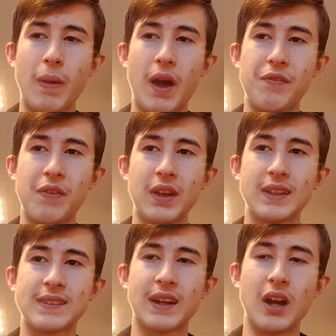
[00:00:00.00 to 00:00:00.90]
I think
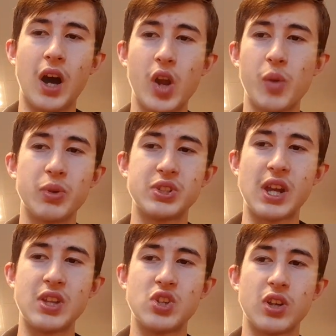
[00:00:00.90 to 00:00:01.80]
it's like
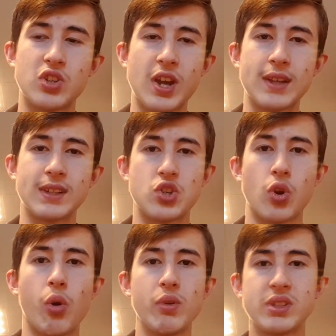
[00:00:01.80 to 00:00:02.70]
100% chance that you're
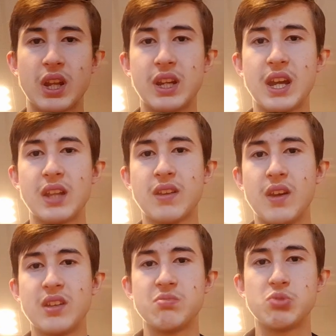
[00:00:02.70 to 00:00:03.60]
always going to get
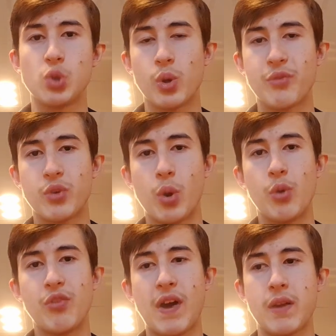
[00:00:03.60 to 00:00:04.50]
some sort of
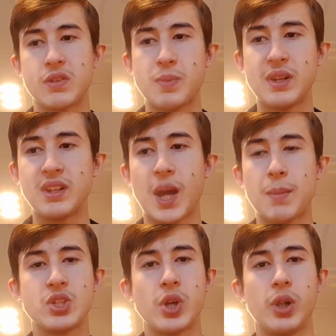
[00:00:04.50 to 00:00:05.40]
growth out of spending time
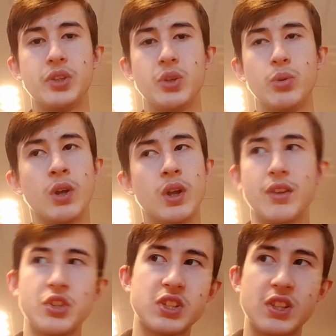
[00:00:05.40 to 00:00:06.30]
in solitude.
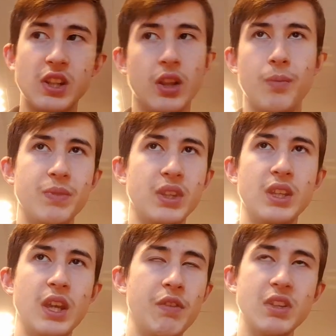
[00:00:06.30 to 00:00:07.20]
Just
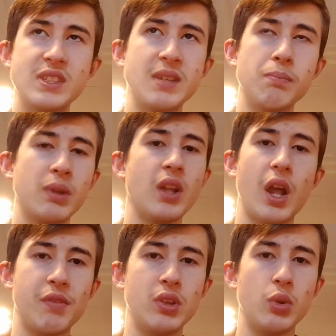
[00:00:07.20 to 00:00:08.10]
even simply
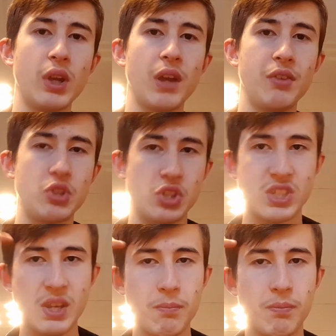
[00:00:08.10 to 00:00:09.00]
not even doing anything, just
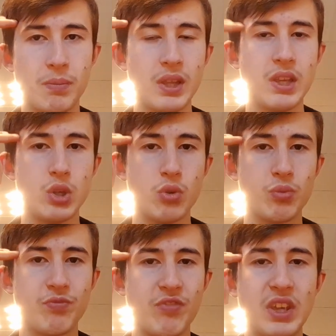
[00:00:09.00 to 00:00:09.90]
simply you
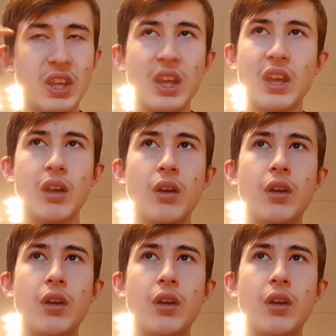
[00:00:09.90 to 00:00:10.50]
thinking,